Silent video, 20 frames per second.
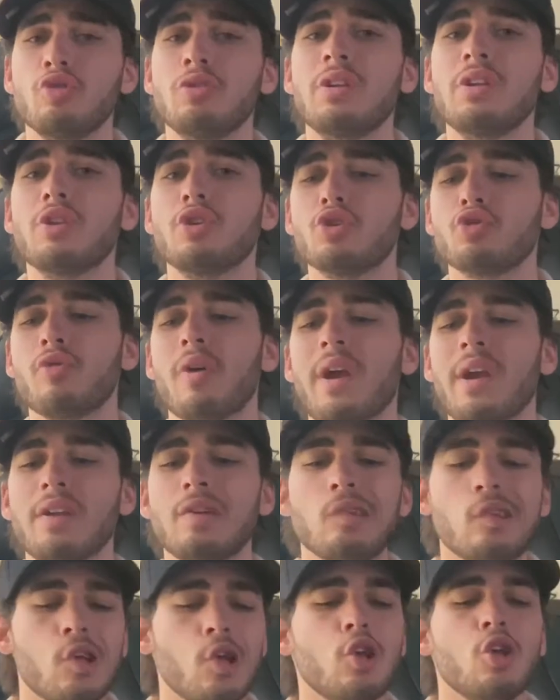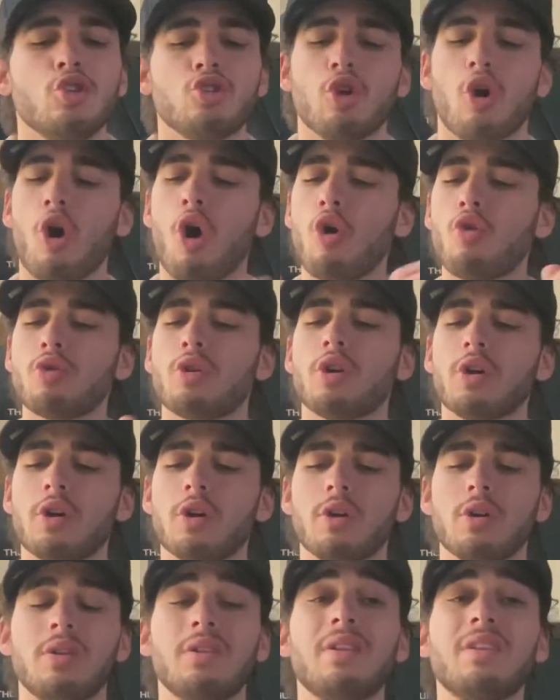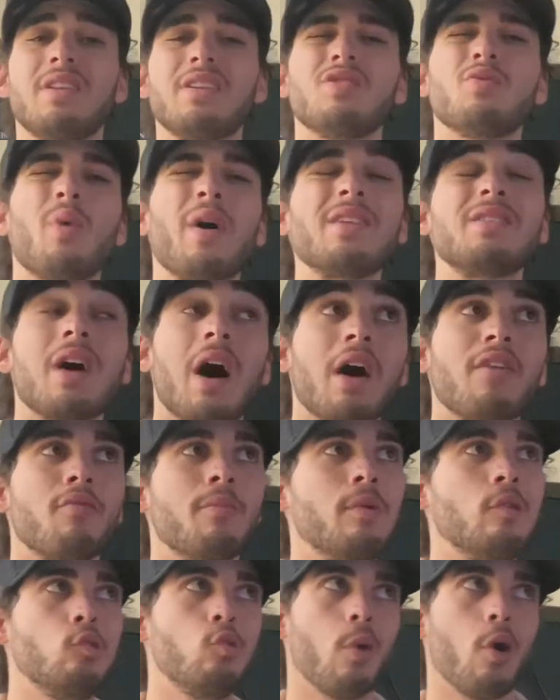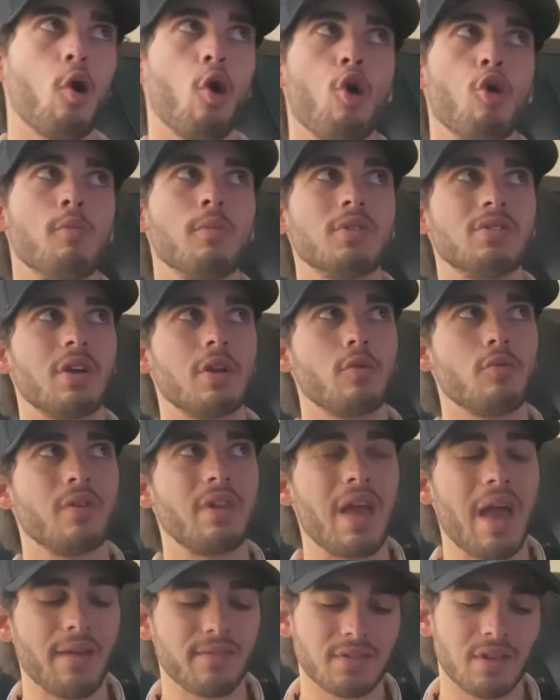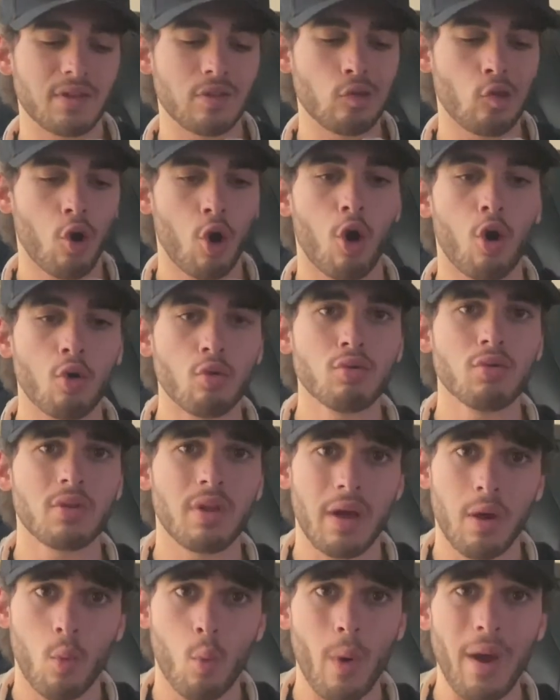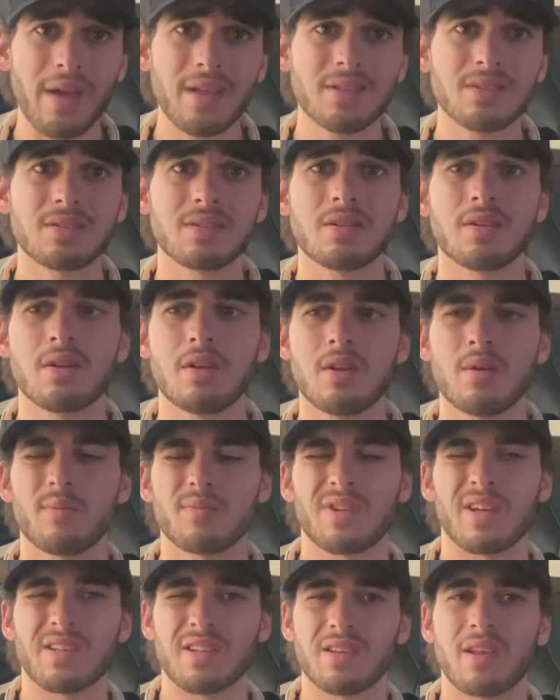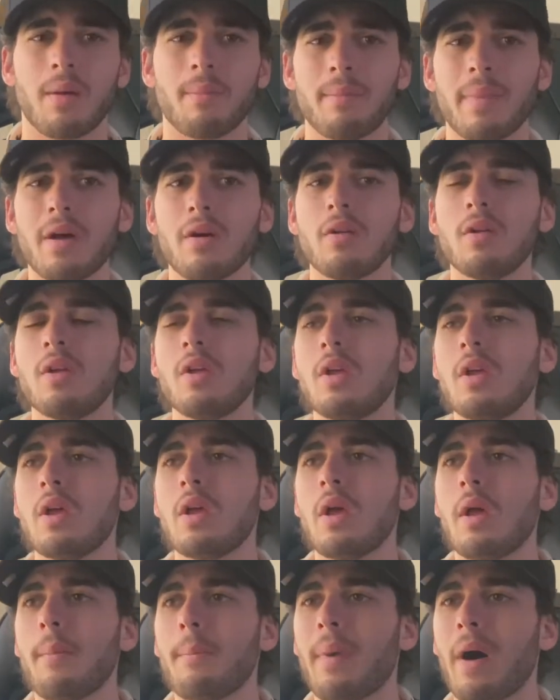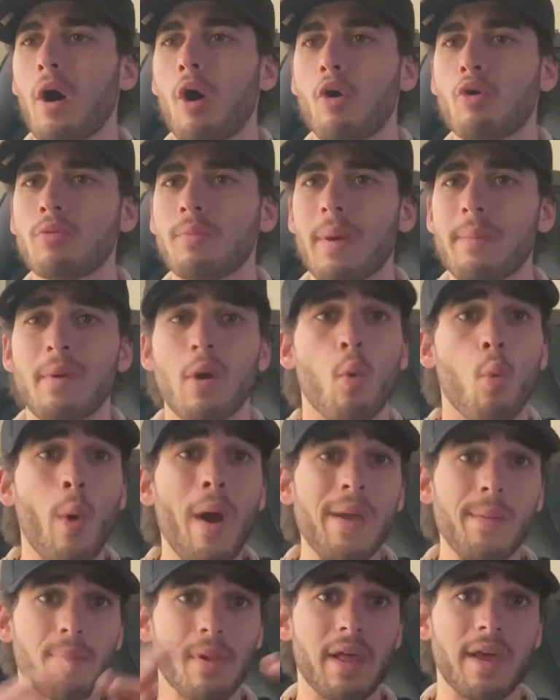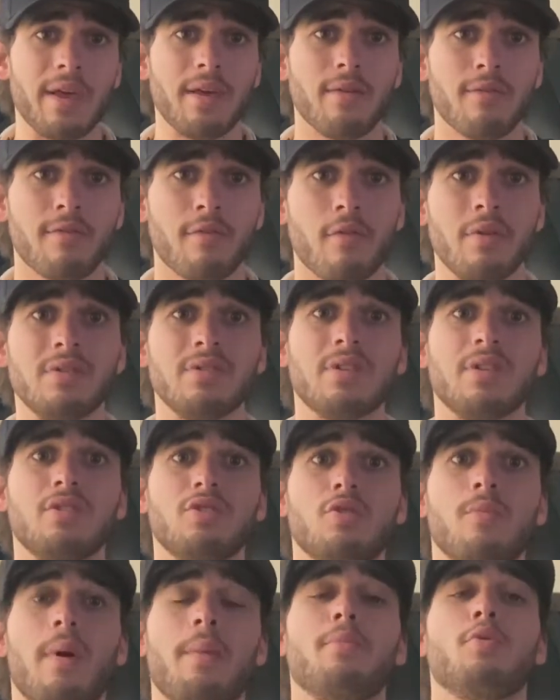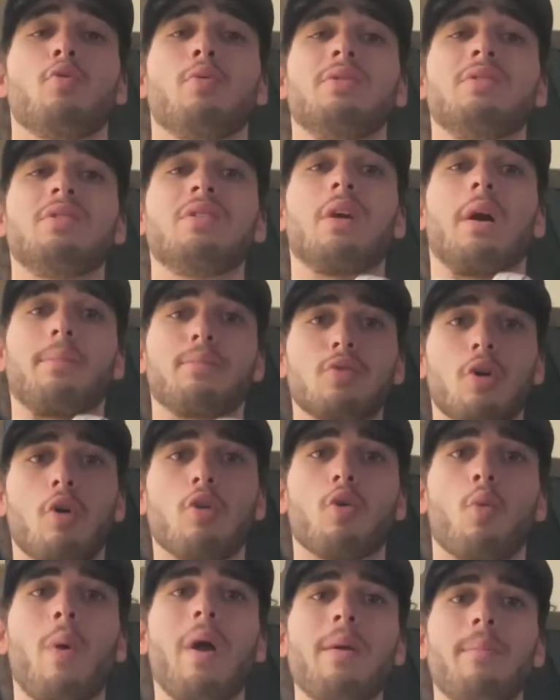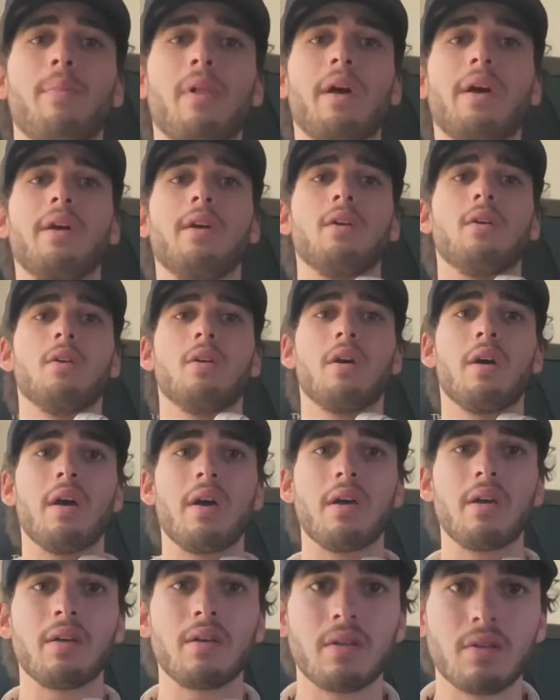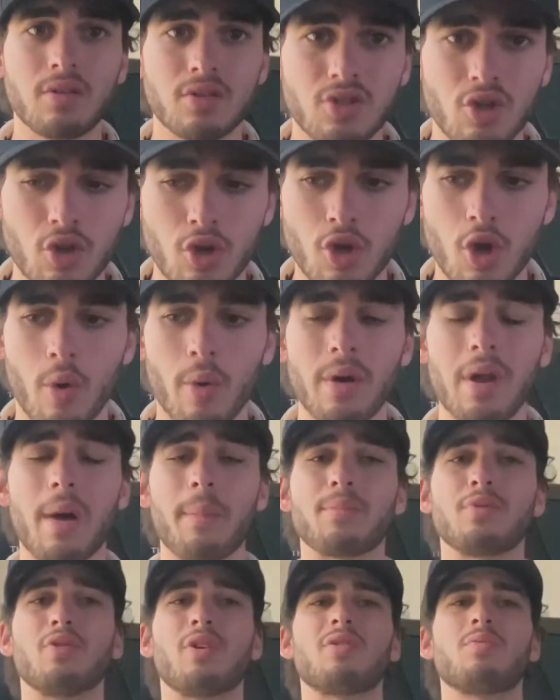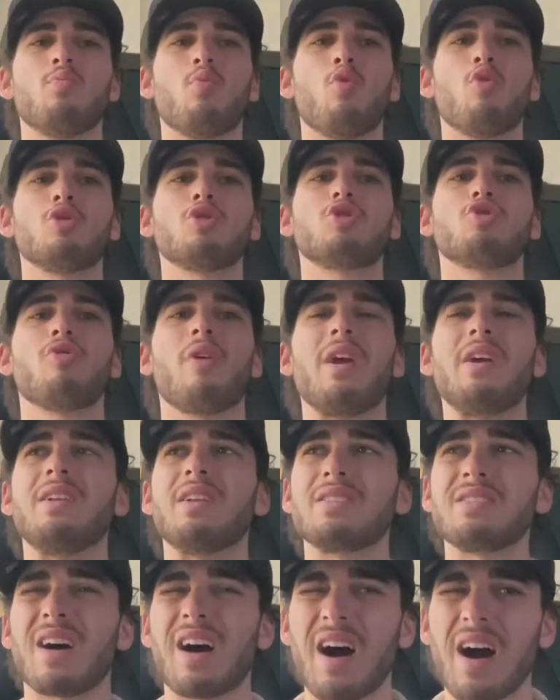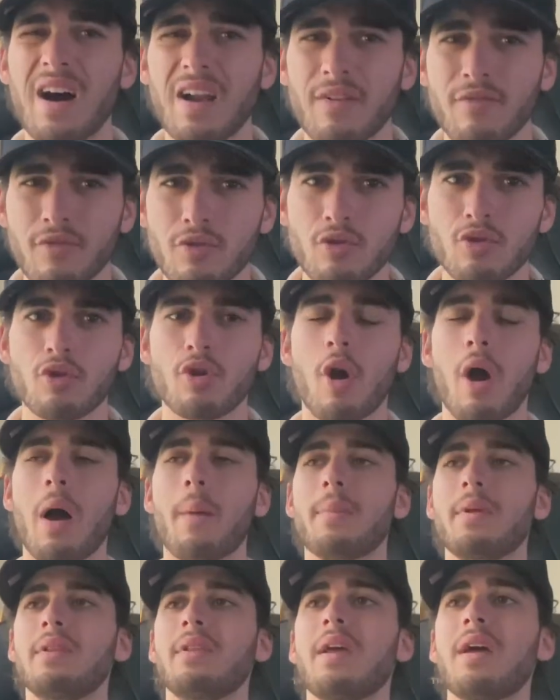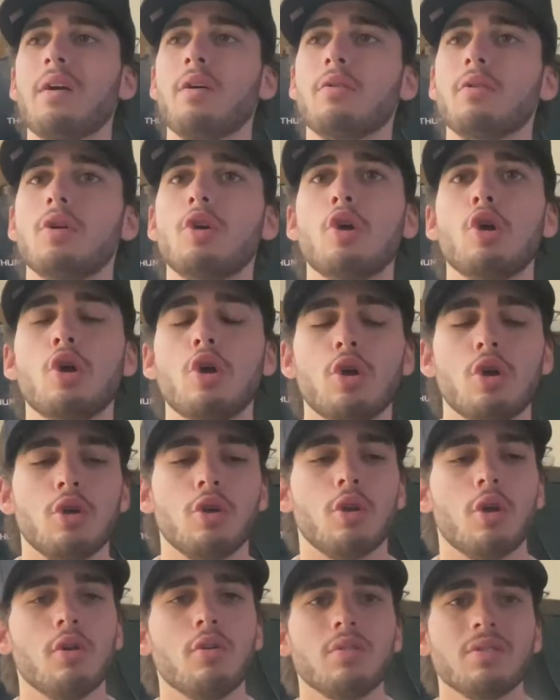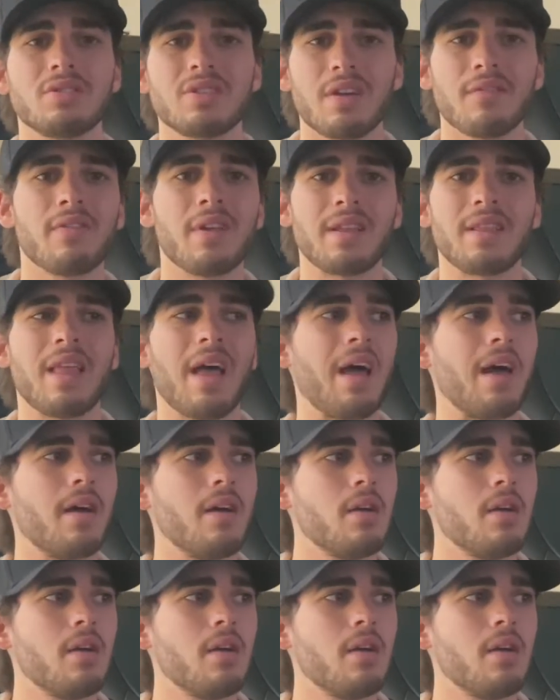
need to train. So this is why it's hard for me to do at home, because I don't really have something to hold, like weights, besides a dumbbell. But hold maybe a weight plate, for instance. You might be doing sit-ups, hold a weight plate. So you're going up, so that's more strain. It's harder for you to go up and down, stuff like that.